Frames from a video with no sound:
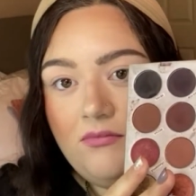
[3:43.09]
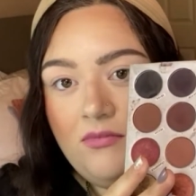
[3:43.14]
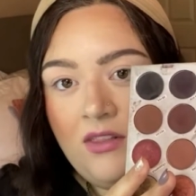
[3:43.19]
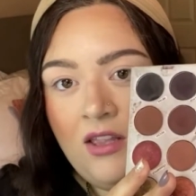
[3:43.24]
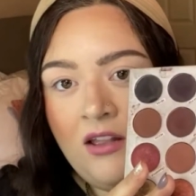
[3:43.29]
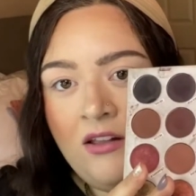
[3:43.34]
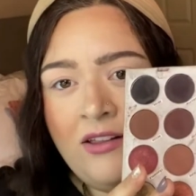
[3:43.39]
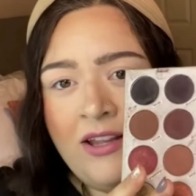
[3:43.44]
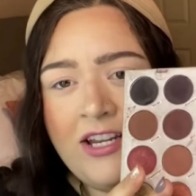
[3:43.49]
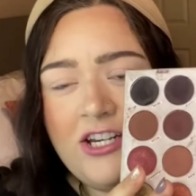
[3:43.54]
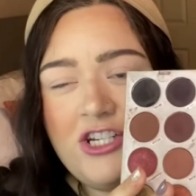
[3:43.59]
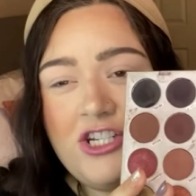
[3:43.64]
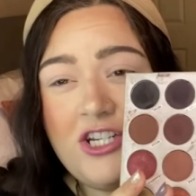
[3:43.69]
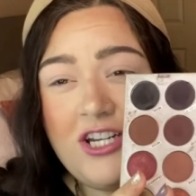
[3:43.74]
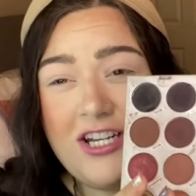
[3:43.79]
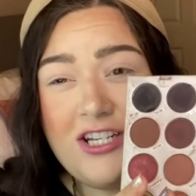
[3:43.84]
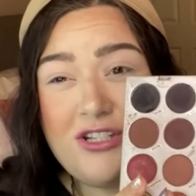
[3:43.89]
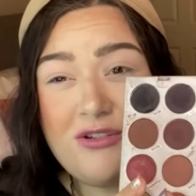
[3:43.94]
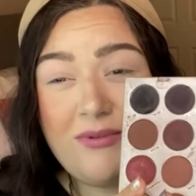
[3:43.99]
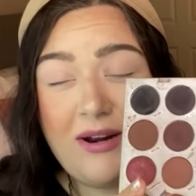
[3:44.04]
light
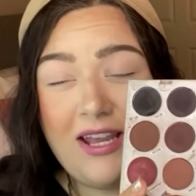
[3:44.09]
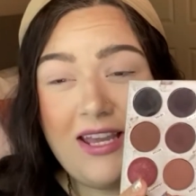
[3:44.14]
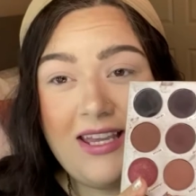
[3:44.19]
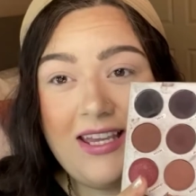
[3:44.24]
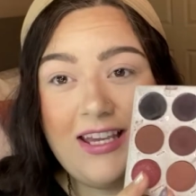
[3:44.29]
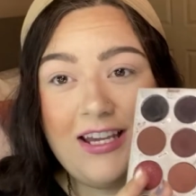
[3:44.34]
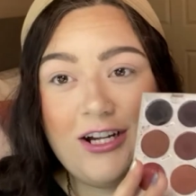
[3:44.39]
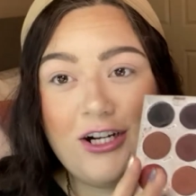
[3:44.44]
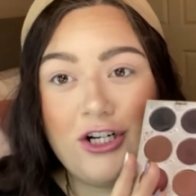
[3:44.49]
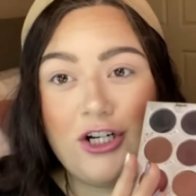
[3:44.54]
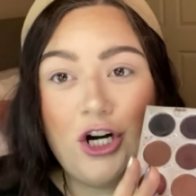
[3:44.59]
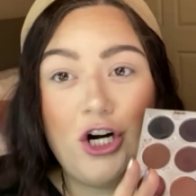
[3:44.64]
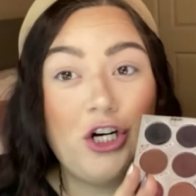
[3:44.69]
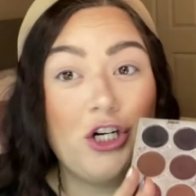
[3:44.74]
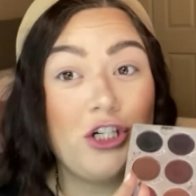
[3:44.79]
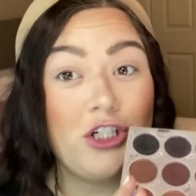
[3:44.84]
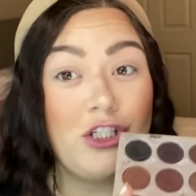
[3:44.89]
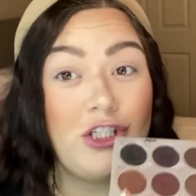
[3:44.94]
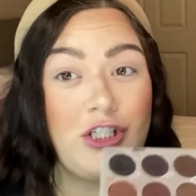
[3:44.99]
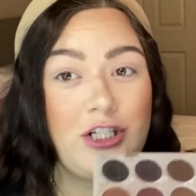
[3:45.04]
shades right here
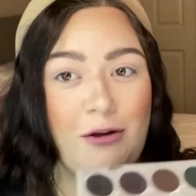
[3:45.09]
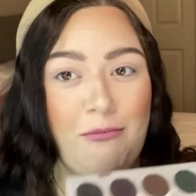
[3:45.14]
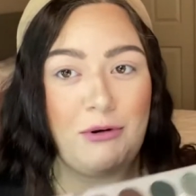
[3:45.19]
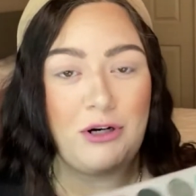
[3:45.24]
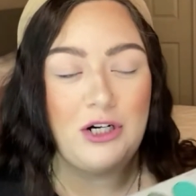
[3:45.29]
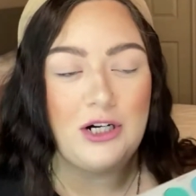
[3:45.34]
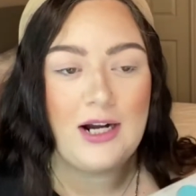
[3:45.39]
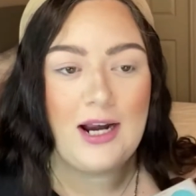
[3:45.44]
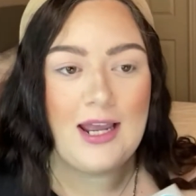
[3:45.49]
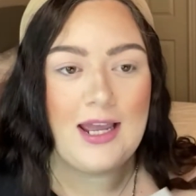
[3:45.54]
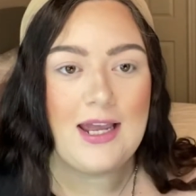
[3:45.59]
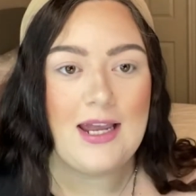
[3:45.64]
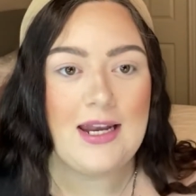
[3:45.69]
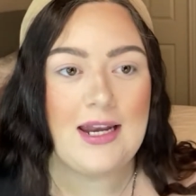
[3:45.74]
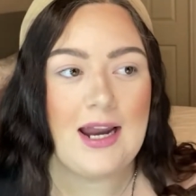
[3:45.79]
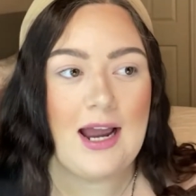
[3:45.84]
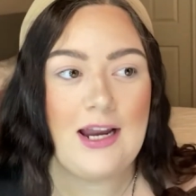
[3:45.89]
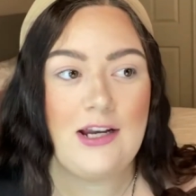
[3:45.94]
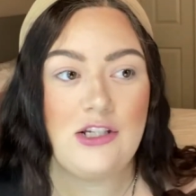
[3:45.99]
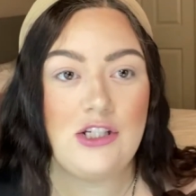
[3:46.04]
are shimmer,
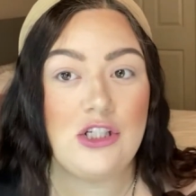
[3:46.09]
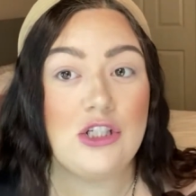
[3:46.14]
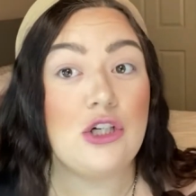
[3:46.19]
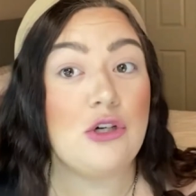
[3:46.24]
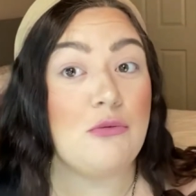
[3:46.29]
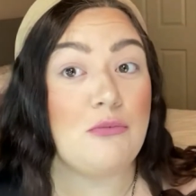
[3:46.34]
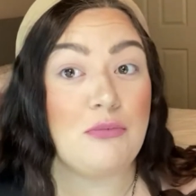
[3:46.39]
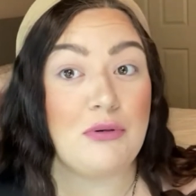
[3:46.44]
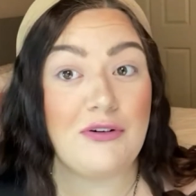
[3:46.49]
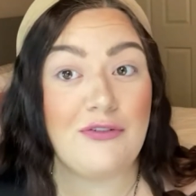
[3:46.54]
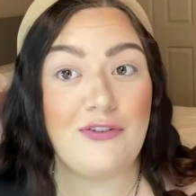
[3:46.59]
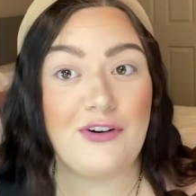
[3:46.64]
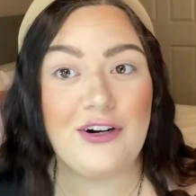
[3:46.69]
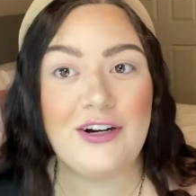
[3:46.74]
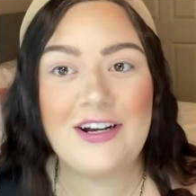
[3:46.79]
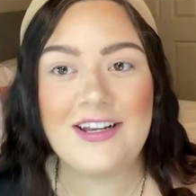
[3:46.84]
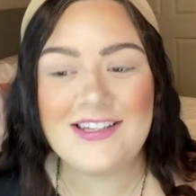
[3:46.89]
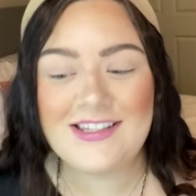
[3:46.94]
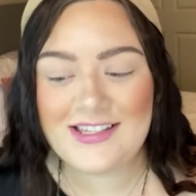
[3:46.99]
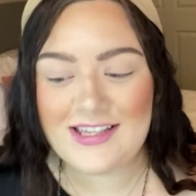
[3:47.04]
and I don't prefer
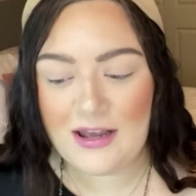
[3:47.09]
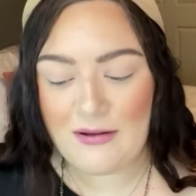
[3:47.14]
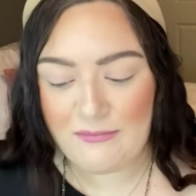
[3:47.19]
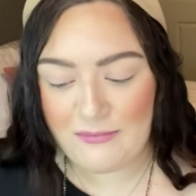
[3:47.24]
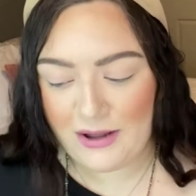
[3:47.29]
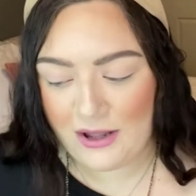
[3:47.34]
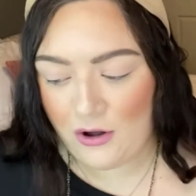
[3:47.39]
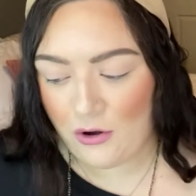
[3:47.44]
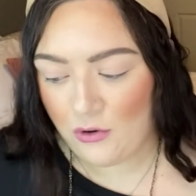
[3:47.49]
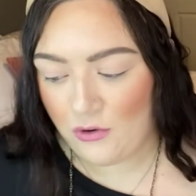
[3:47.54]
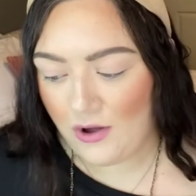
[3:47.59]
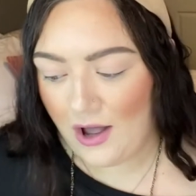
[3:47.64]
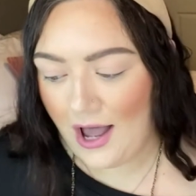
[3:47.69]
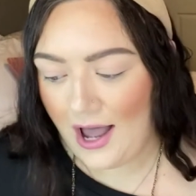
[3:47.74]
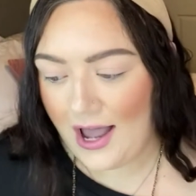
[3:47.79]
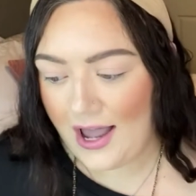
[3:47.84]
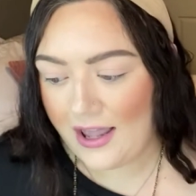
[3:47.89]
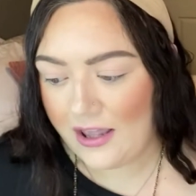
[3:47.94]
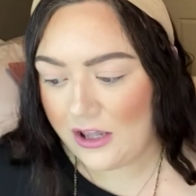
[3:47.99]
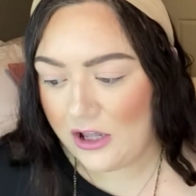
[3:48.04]
to set my whole
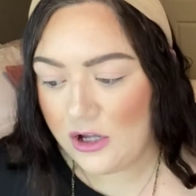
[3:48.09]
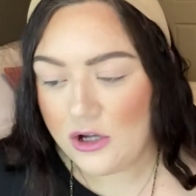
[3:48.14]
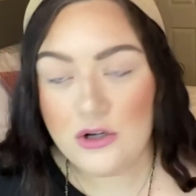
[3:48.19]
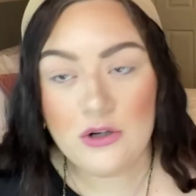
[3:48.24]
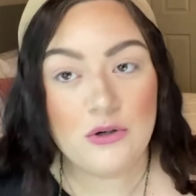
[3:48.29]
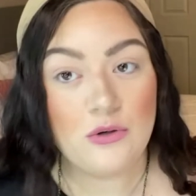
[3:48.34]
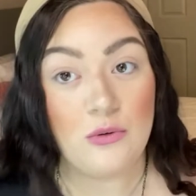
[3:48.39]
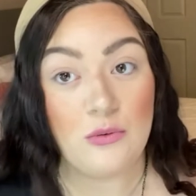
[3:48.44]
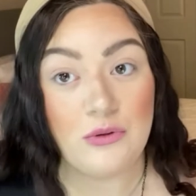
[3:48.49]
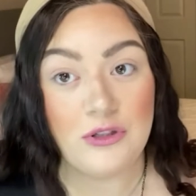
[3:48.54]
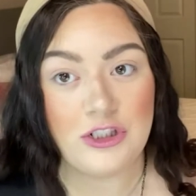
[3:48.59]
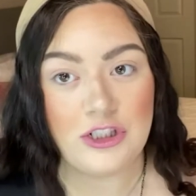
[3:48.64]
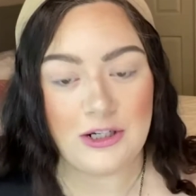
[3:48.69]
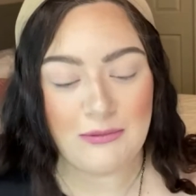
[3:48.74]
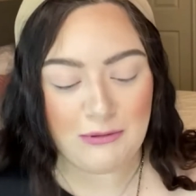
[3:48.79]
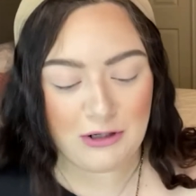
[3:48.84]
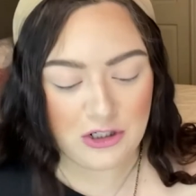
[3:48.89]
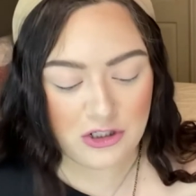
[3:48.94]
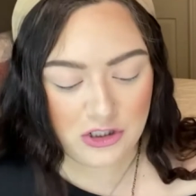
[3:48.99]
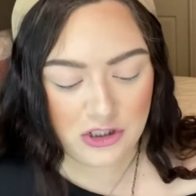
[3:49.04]
eye with shimmer.